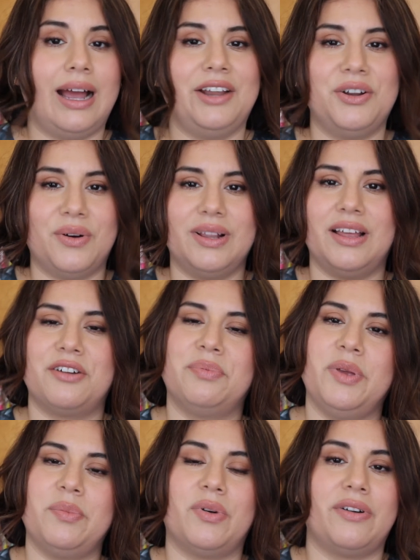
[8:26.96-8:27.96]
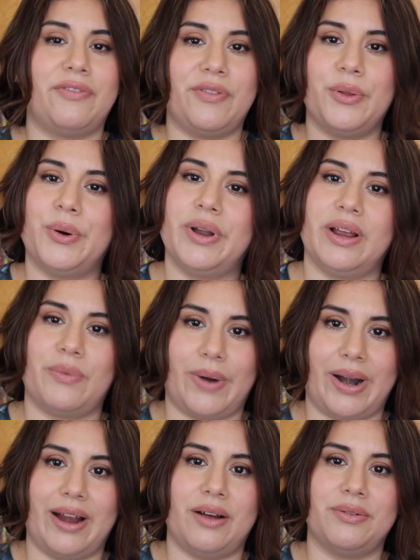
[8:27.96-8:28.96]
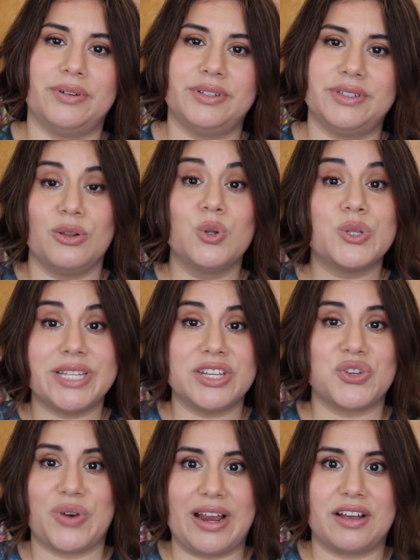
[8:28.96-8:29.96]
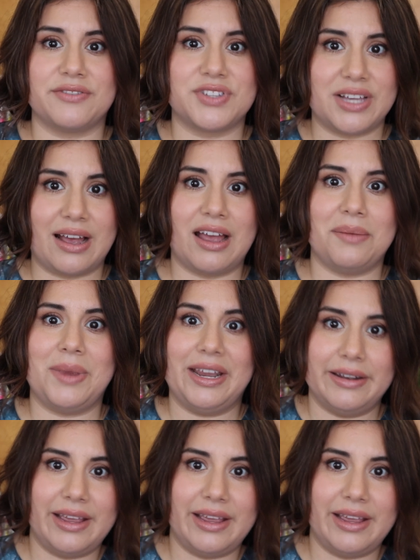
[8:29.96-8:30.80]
I know a lot of people are floating around, losing track of time and